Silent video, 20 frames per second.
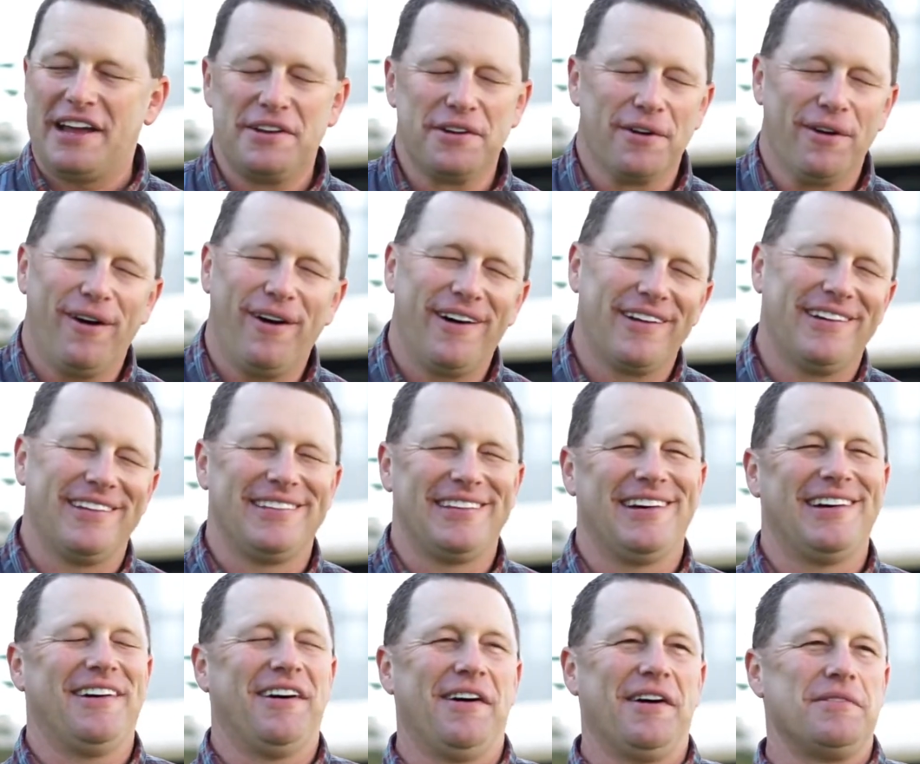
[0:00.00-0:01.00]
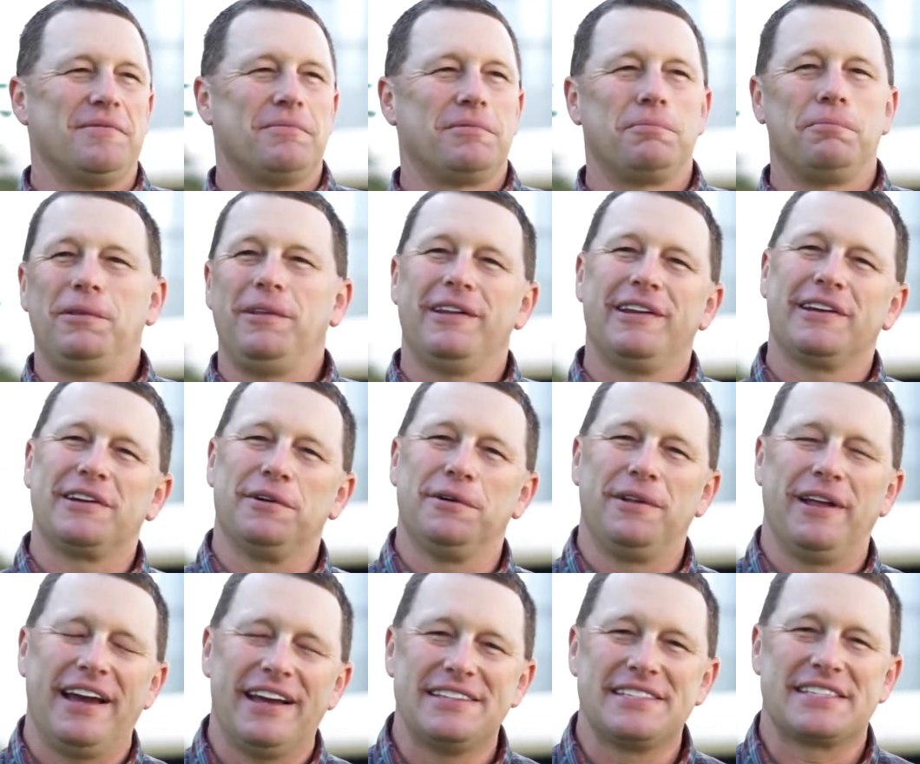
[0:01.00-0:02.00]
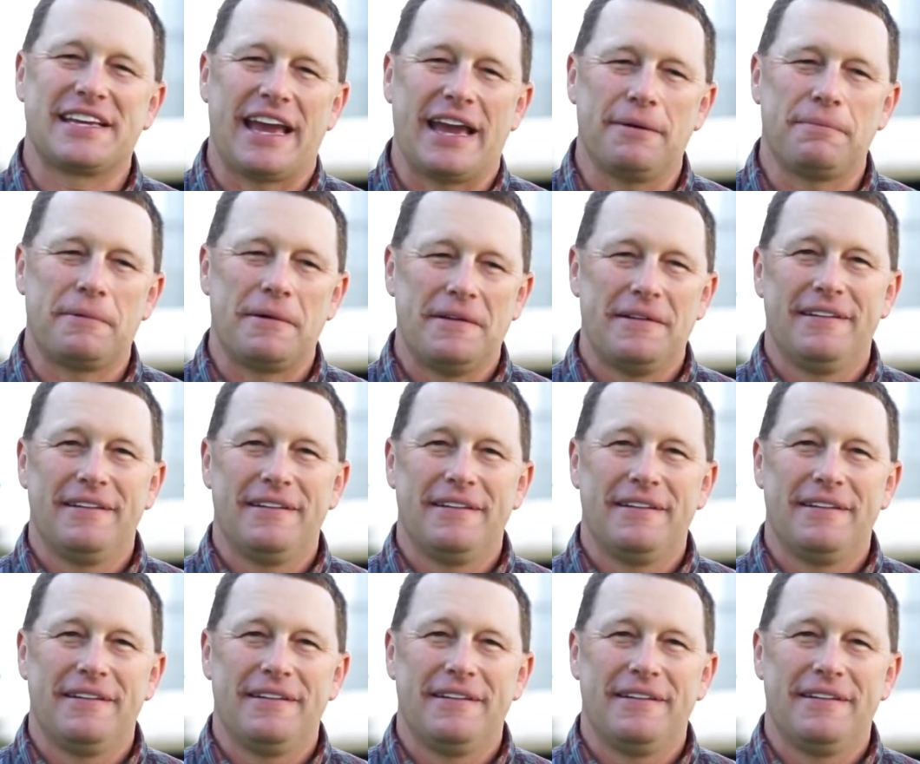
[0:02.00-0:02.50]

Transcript: you're on political landscape.